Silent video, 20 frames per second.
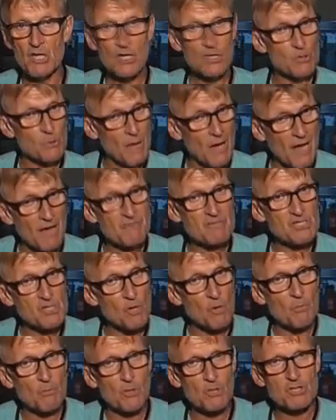You have
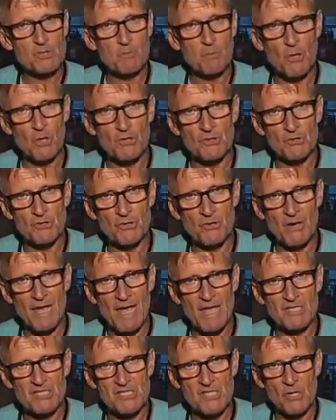so much blood on your
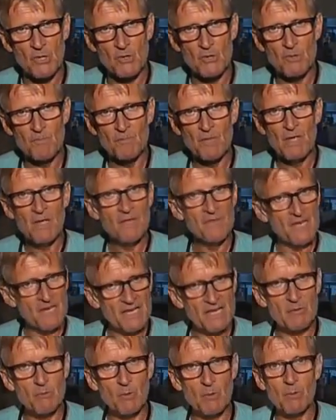hands now that
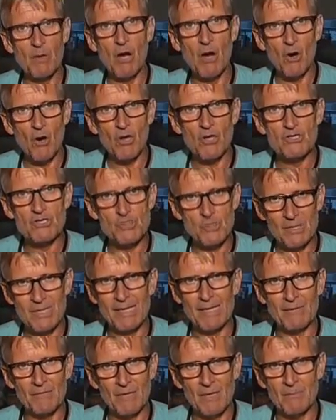it will be hard to
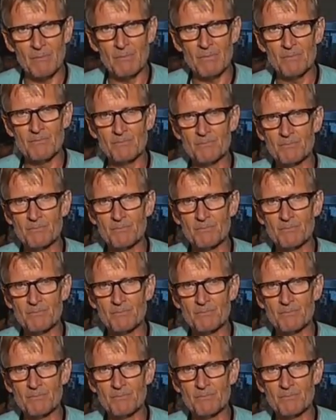clean them.